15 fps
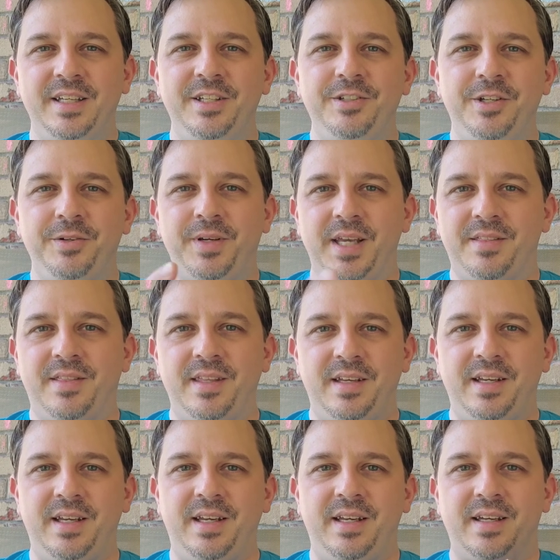you do get
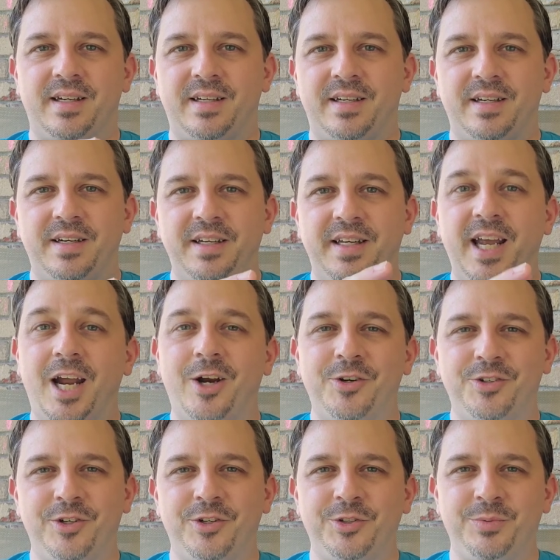the
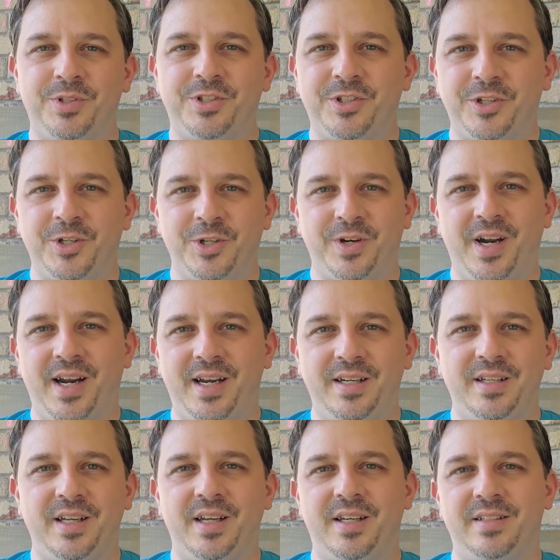characters, which are
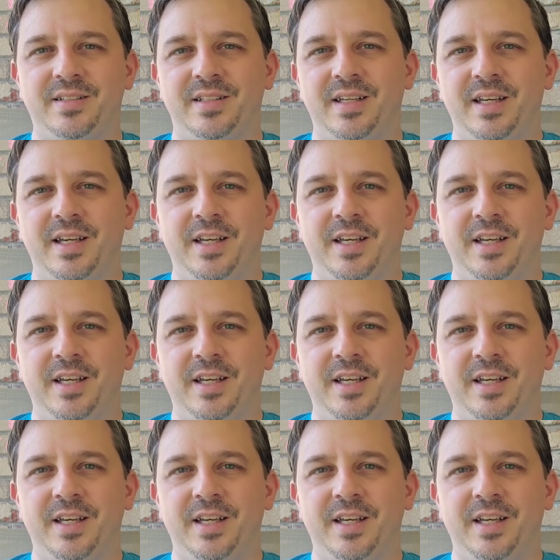great, and